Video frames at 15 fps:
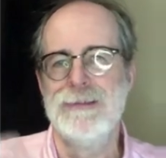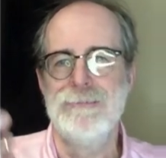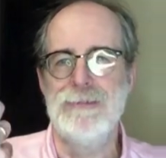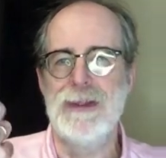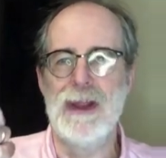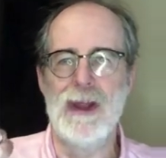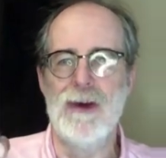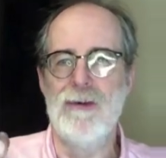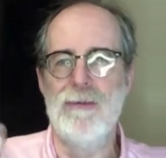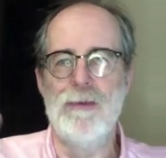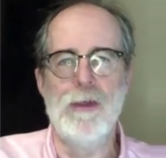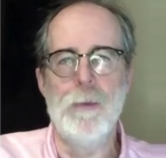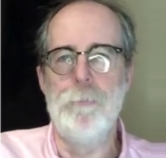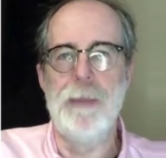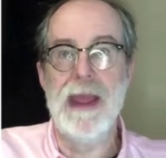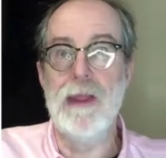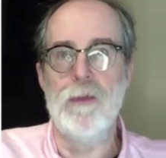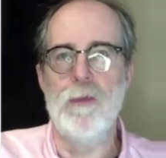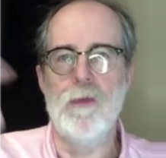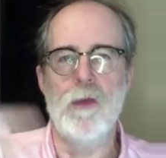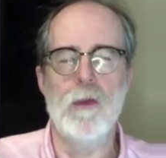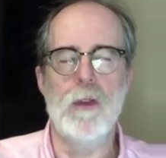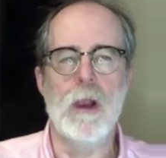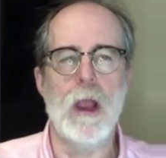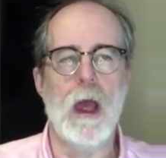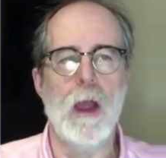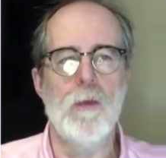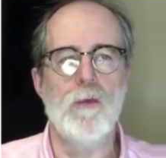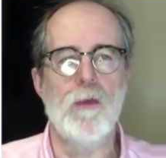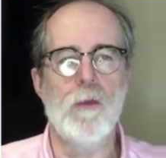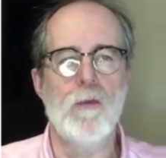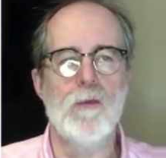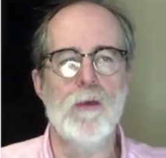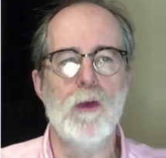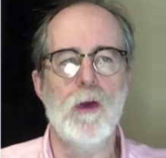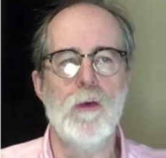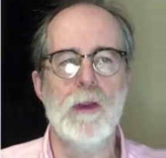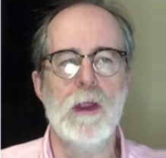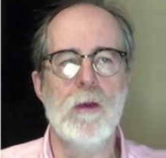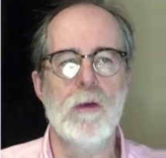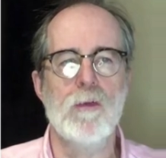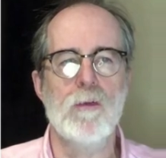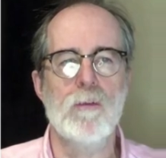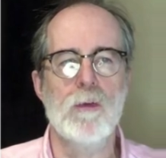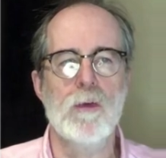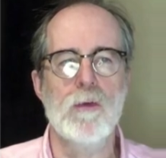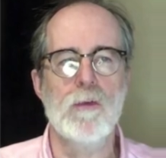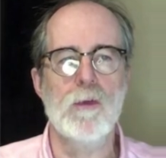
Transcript: the bends in the line. So there's a node here at the root.